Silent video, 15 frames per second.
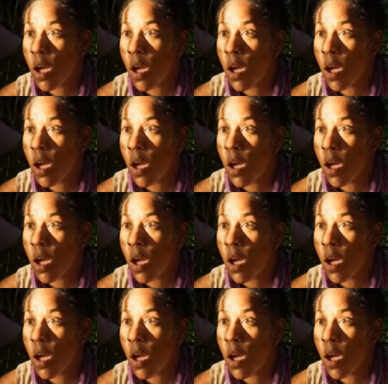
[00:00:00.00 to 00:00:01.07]

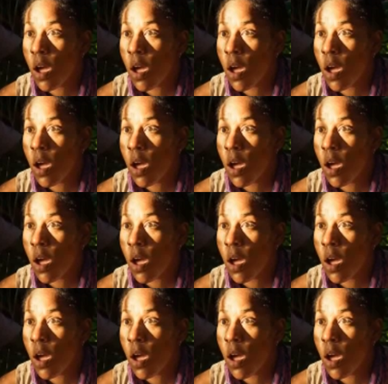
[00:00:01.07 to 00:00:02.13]

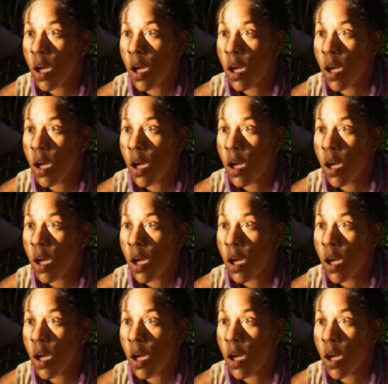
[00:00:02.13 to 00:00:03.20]

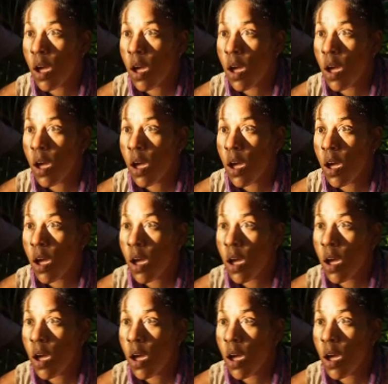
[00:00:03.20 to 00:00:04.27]

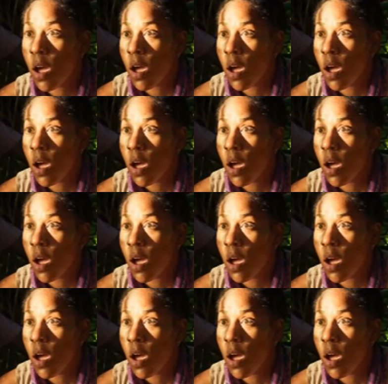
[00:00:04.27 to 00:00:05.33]

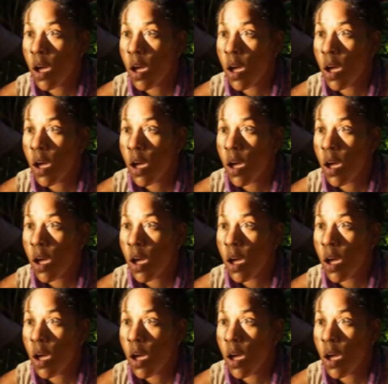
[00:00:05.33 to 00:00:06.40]

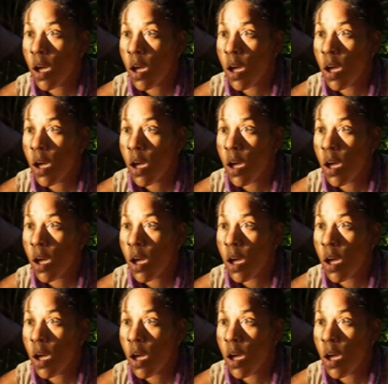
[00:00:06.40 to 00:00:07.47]

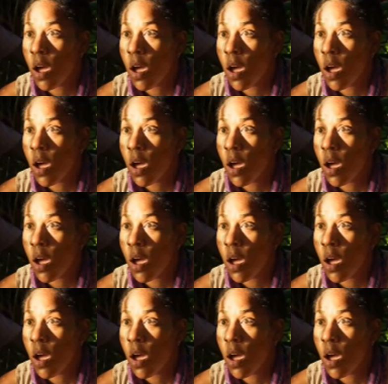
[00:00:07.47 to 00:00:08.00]
No words are spoken by the person on screen.